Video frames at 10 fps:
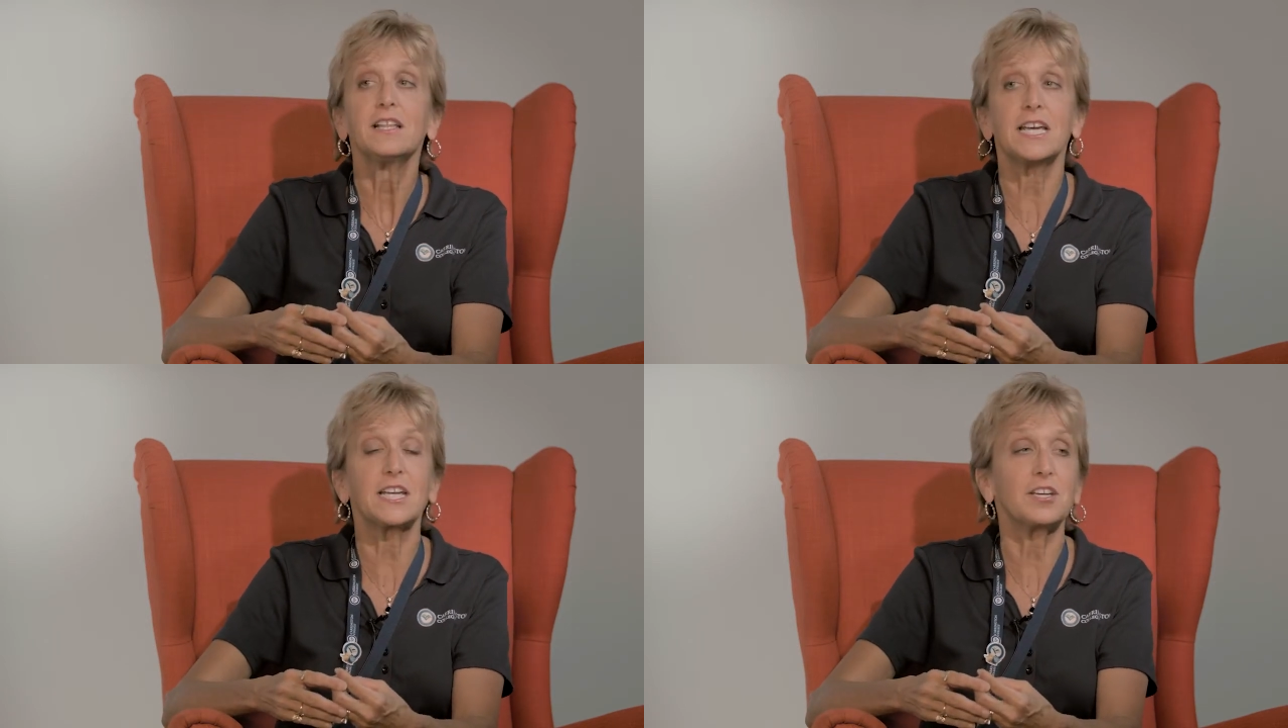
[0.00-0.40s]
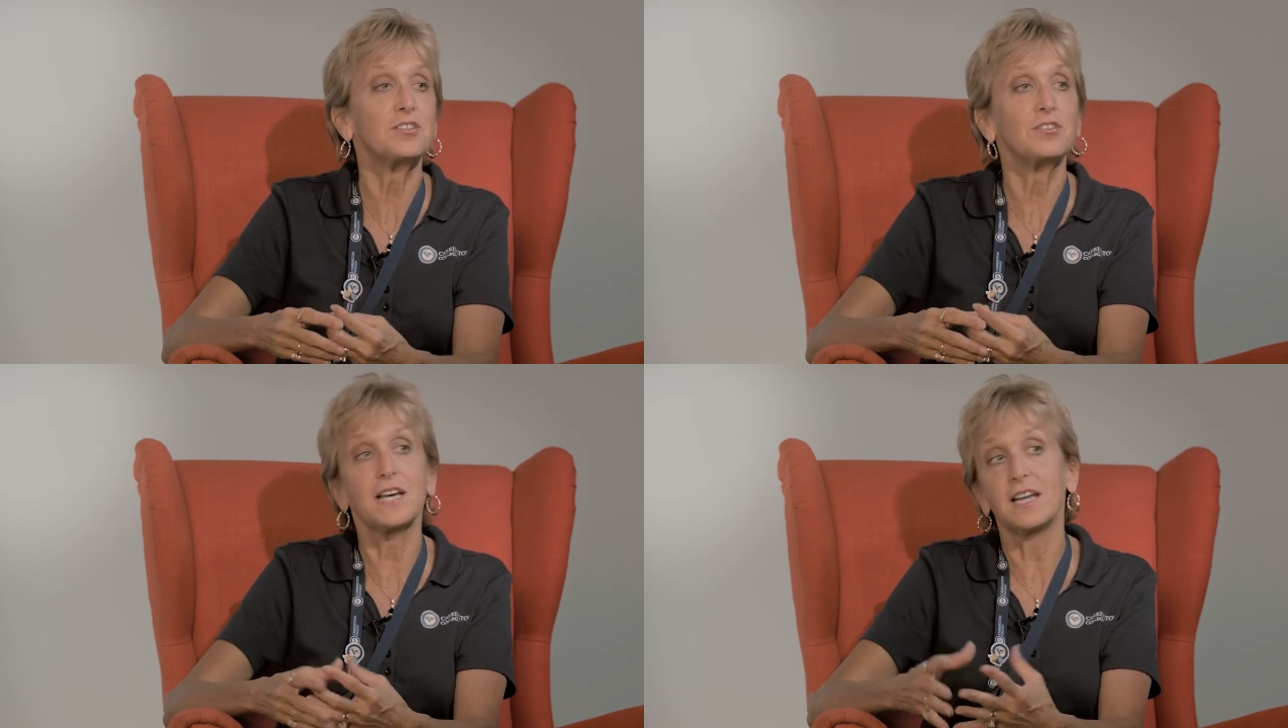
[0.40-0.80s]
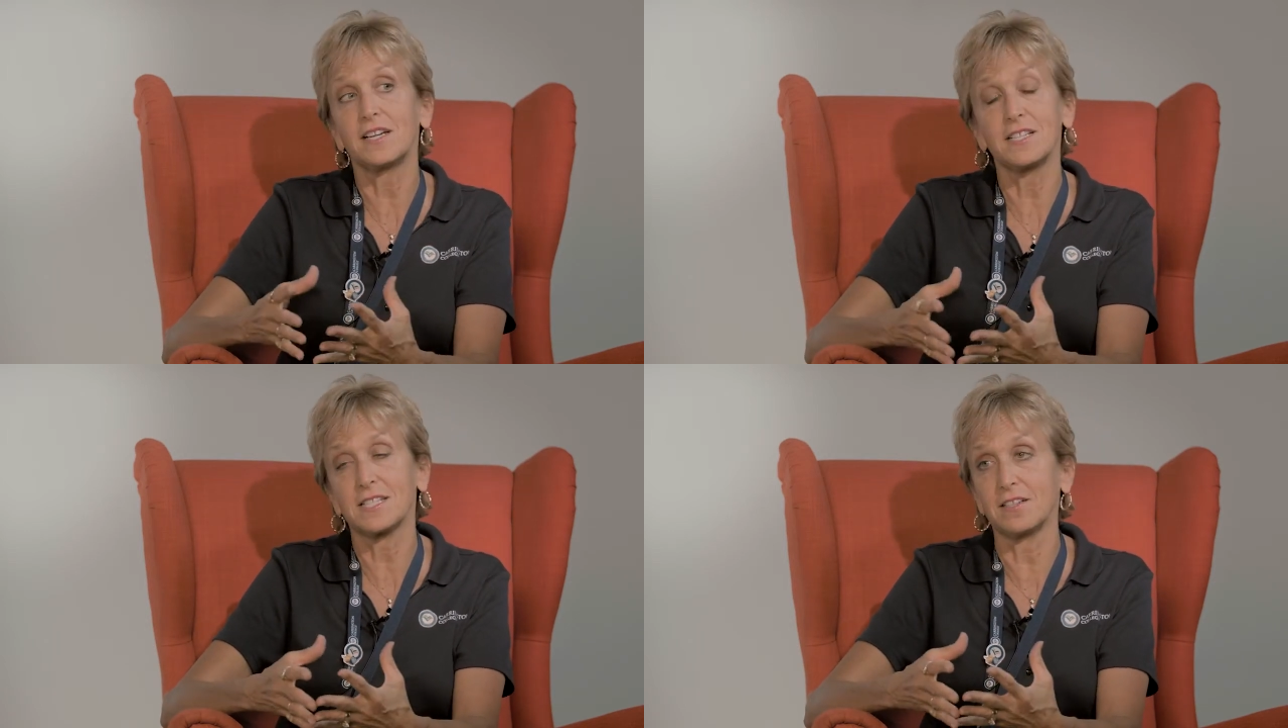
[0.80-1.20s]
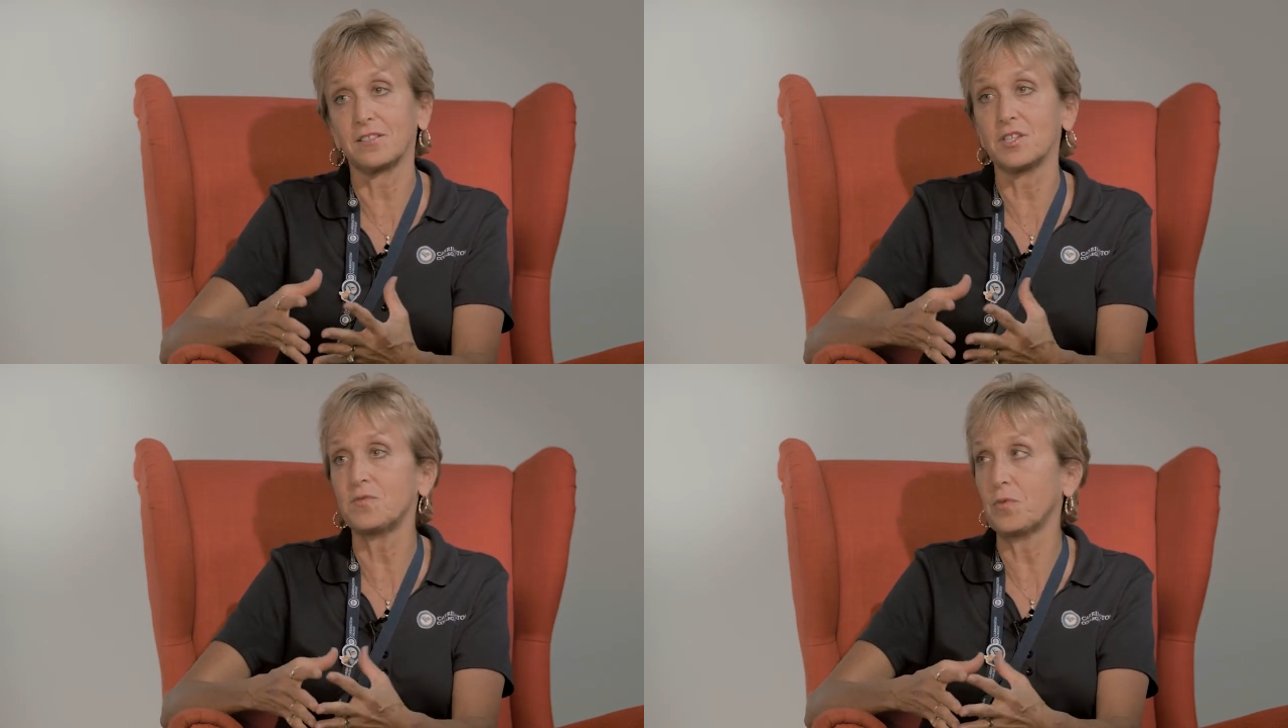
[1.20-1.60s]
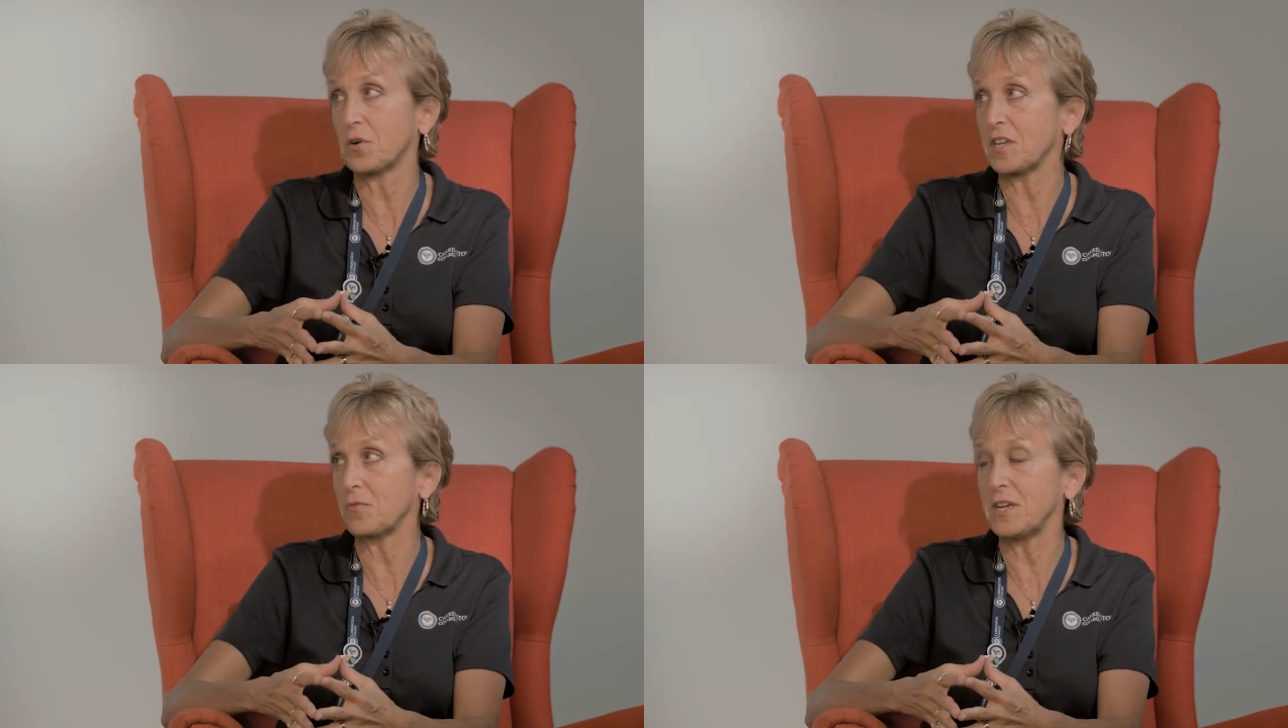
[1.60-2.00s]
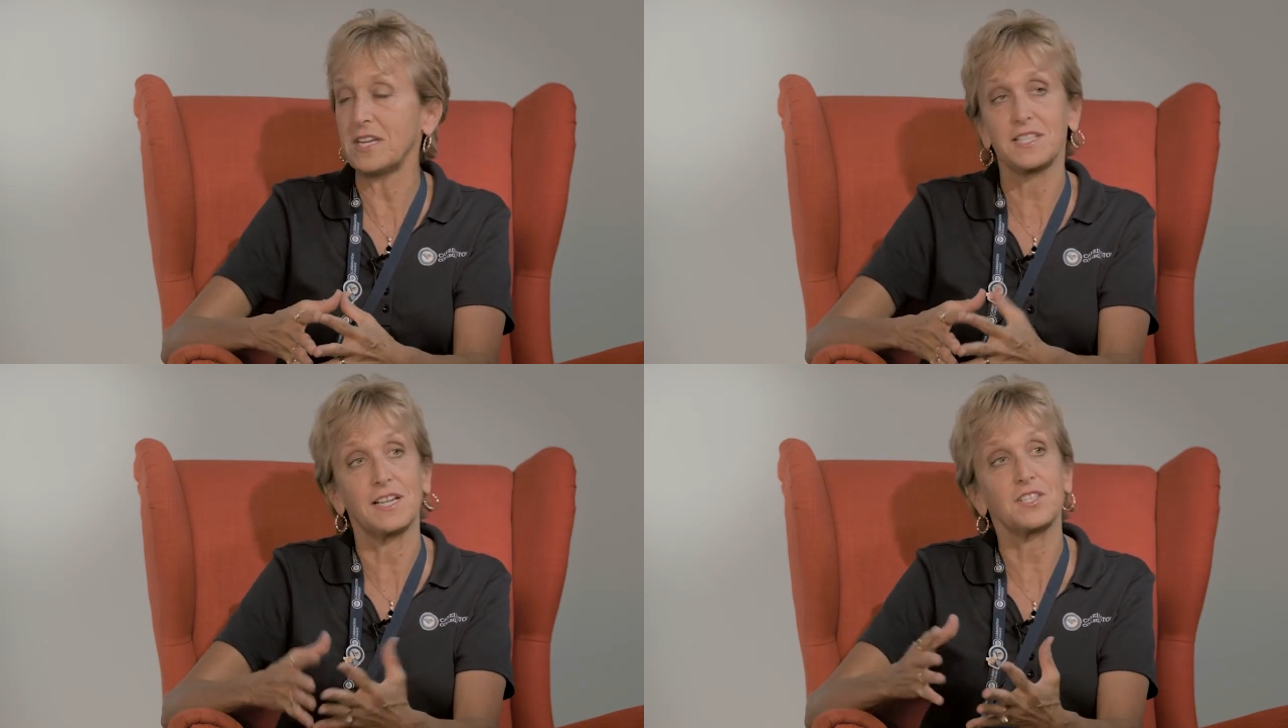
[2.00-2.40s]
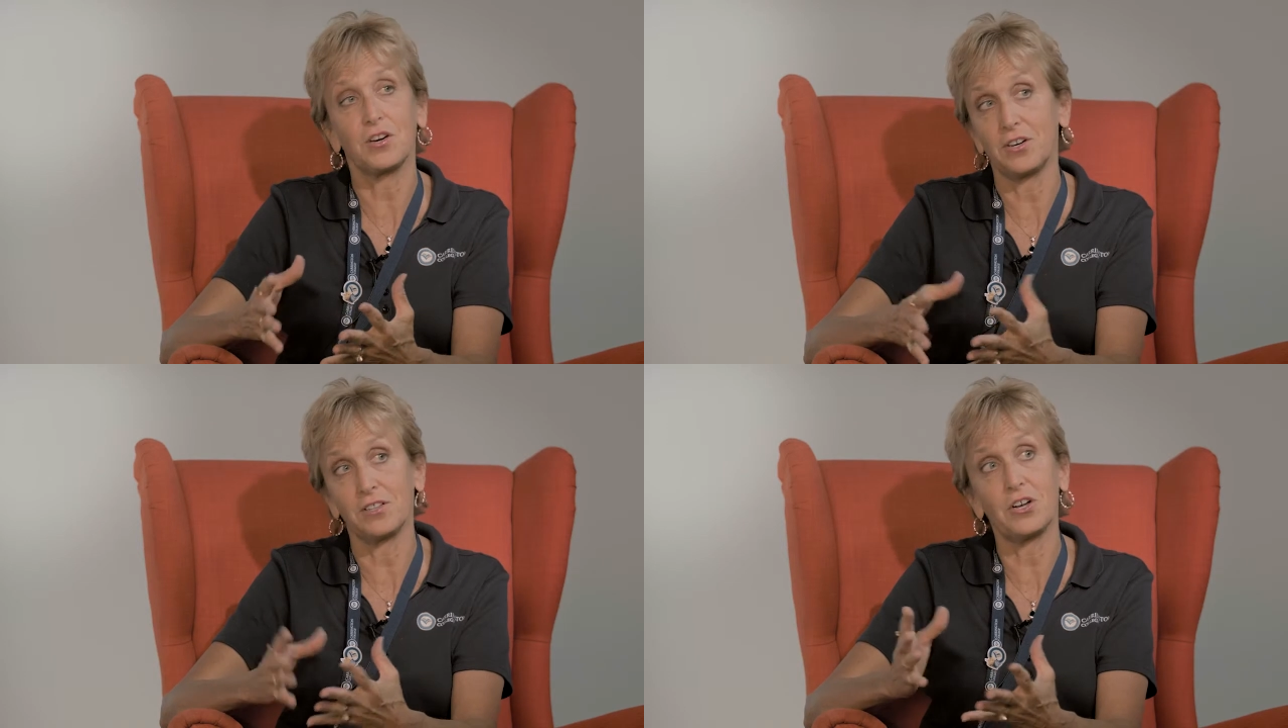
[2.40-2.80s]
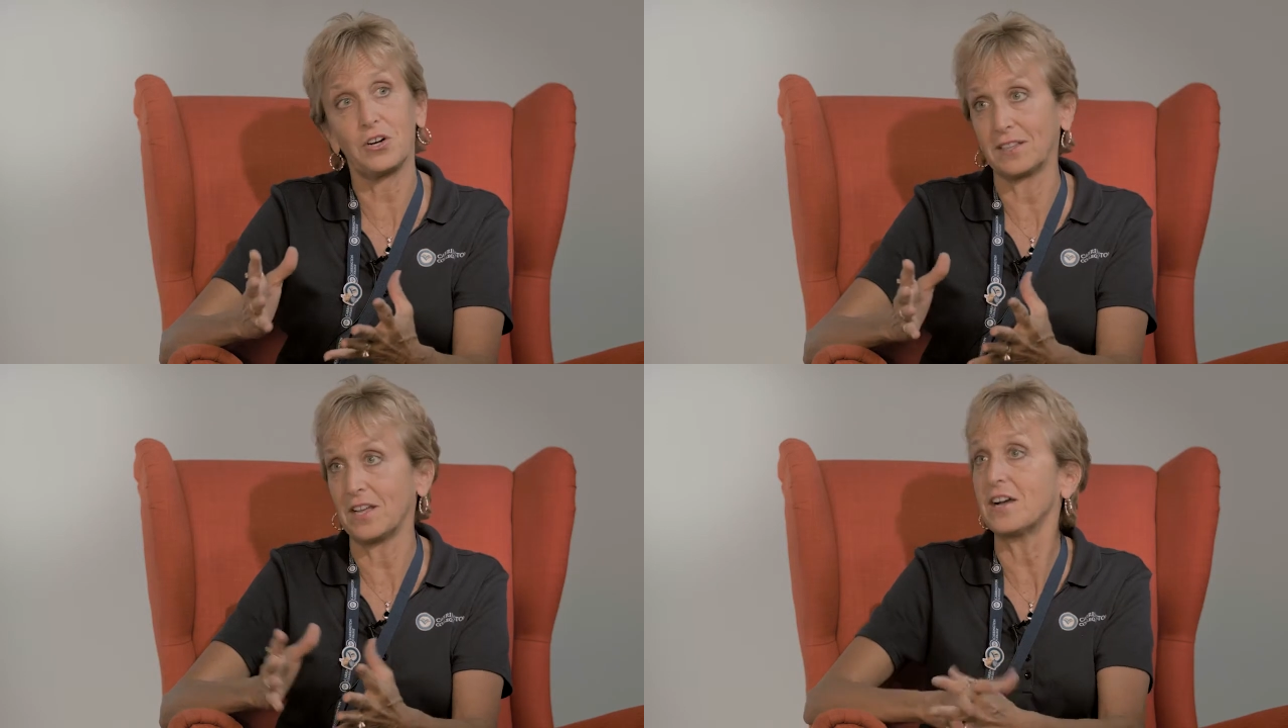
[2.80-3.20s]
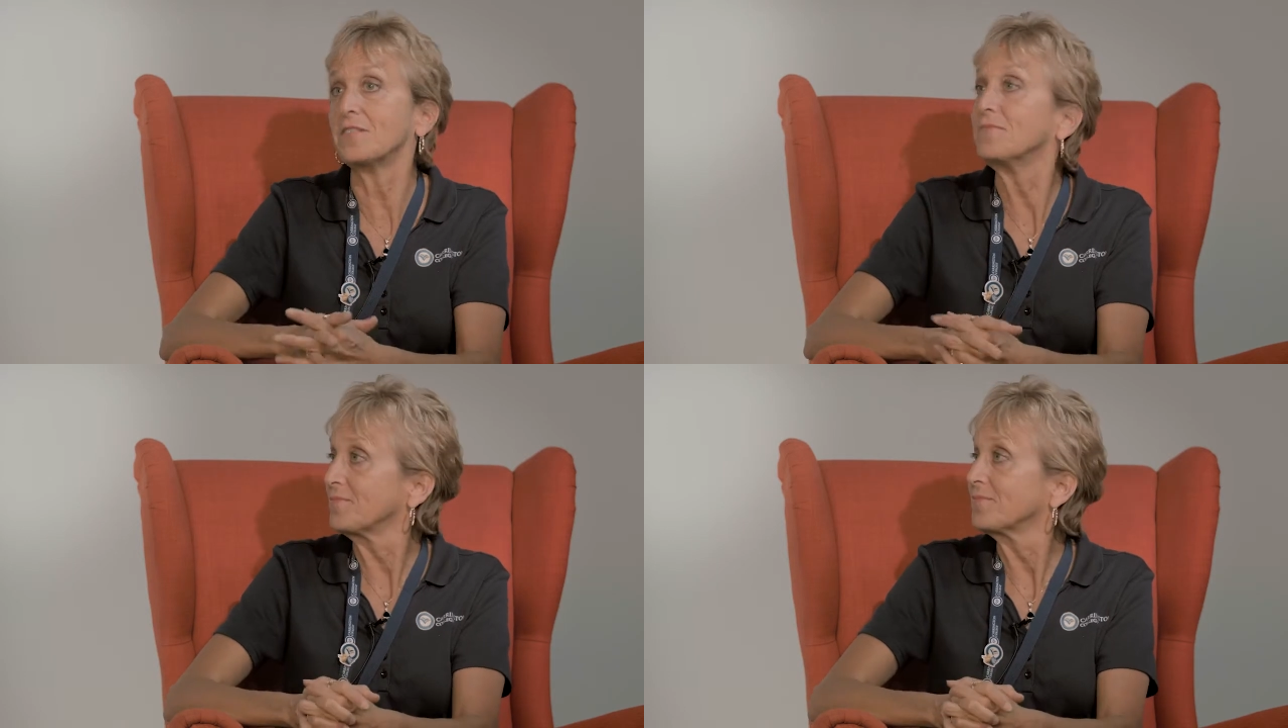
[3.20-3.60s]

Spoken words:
They can do that in as little as 40 weeks, and it's all online.